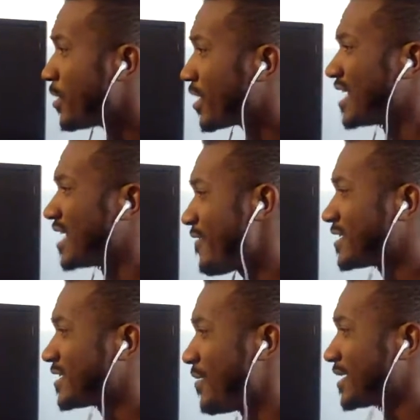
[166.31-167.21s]
Because
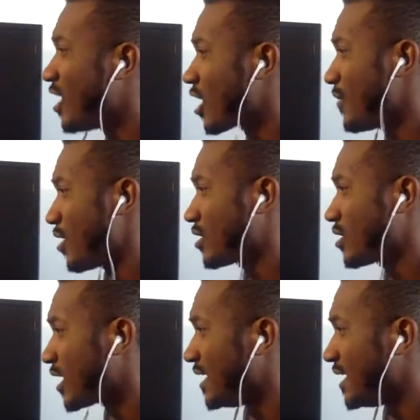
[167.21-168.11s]
every time I talk about
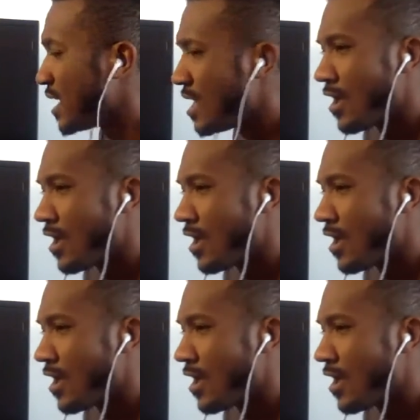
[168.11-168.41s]
cookies,